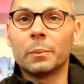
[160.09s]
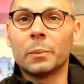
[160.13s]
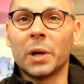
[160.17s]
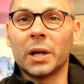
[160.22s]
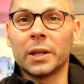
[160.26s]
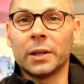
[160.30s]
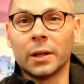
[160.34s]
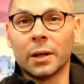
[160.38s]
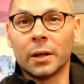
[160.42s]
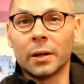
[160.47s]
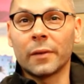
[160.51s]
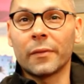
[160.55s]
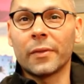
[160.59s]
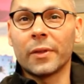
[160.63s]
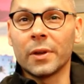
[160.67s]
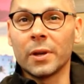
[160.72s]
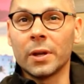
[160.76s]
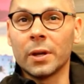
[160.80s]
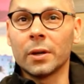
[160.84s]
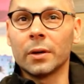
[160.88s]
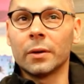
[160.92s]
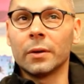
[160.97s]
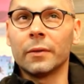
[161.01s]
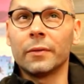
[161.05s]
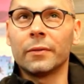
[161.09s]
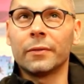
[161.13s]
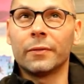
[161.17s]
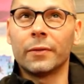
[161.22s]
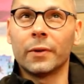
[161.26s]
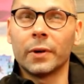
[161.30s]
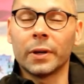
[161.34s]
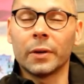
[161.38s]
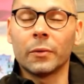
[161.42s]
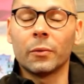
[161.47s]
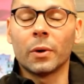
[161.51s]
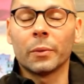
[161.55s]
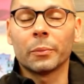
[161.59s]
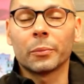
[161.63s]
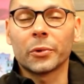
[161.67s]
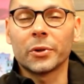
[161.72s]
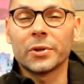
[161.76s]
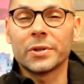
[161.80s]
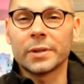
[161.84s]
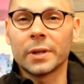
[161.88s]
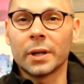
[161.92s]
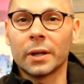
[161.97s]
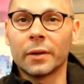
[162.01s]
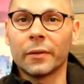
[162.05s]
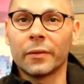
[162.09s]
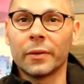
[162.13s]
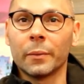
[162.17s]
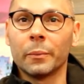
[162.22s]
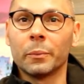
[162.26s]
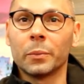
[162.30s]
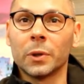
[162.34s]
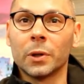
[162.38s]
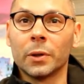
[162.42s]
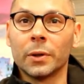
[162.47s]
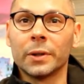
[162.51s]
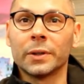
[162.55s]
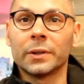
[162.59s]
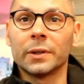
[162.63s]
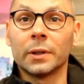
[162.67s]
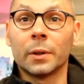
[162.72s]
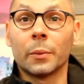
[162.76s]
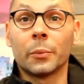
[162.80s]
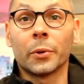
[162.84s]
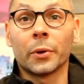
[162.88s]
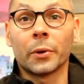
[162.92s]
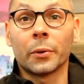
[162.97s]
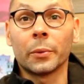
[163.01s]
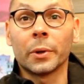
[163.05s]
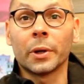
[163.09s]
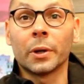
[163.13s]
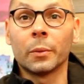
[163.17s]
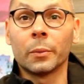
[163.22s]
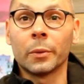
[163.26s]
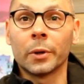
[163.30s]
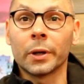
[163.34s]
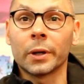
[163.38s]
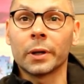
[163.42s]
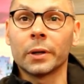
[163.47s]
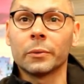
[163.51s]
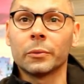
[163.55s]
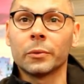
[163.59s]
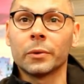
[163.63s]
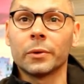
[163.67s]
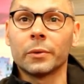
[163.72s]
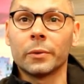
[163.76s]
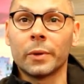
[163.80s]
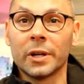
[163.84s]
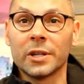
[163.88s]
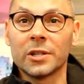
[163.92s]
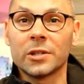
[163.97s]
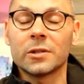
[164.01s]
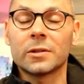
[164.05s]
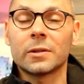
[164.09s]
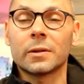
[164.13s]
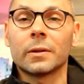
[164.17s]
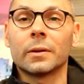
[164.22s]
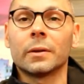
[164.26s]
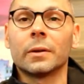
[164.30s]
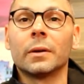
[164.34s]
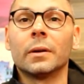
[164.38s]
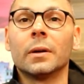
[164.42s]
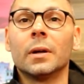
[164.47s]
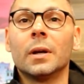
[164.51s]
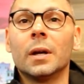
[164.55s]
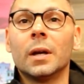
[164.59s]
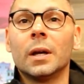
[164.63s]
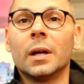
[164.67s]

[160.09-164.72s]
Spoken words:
By the end of the year, 41% of the employees in the Puerto Rico market were registered